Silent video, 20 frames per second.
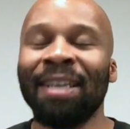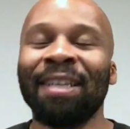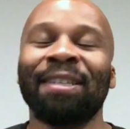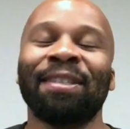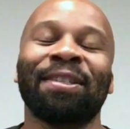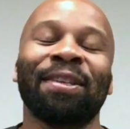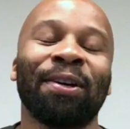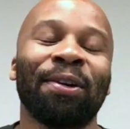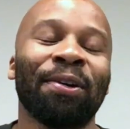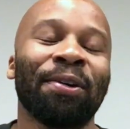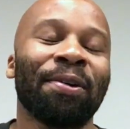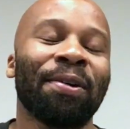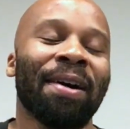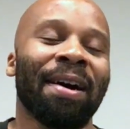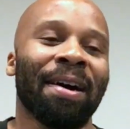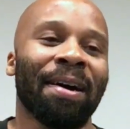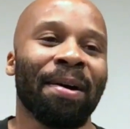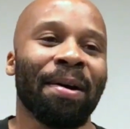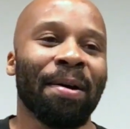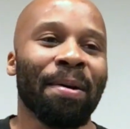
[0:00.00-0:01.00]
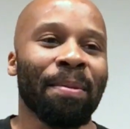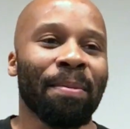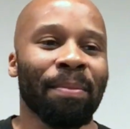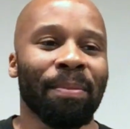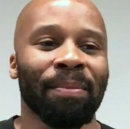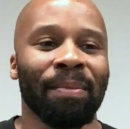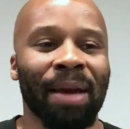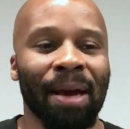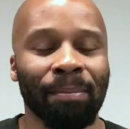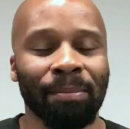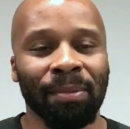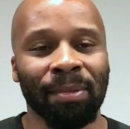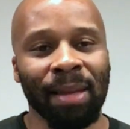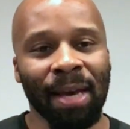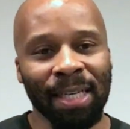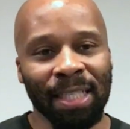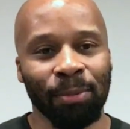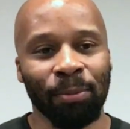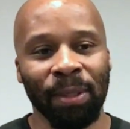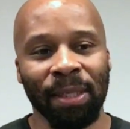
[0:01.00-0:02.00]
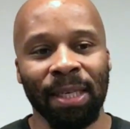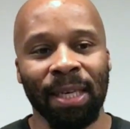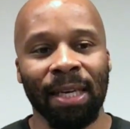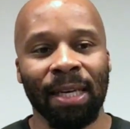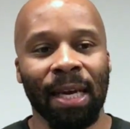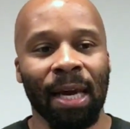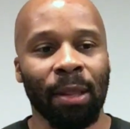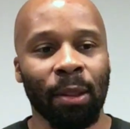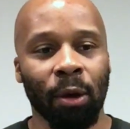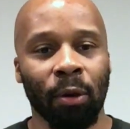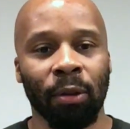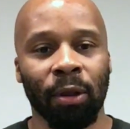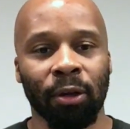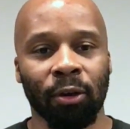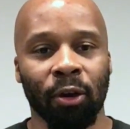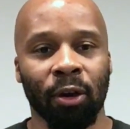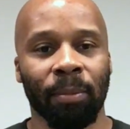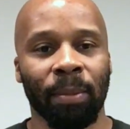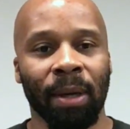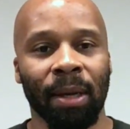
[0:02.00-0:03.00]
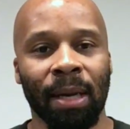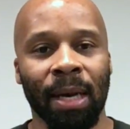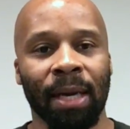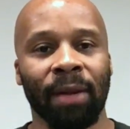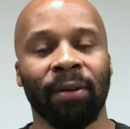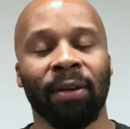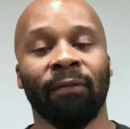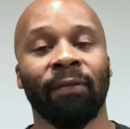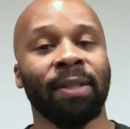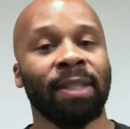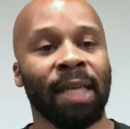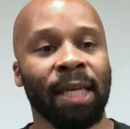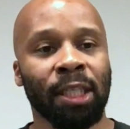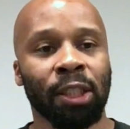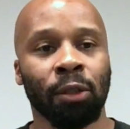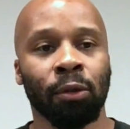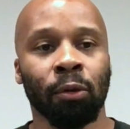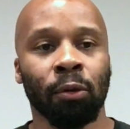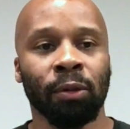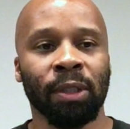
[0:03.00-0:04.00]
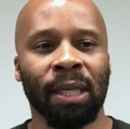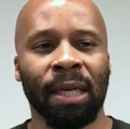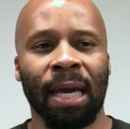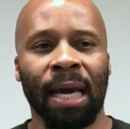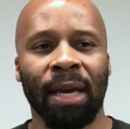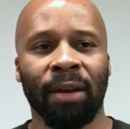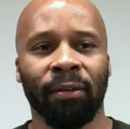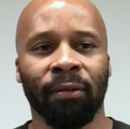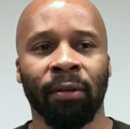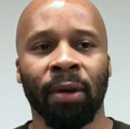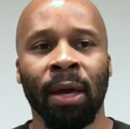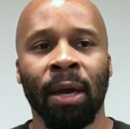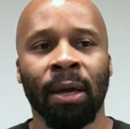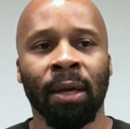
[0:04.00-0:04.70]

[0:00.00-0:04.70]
So next weekend, I know there are going to be a lot of invitationals, a lot of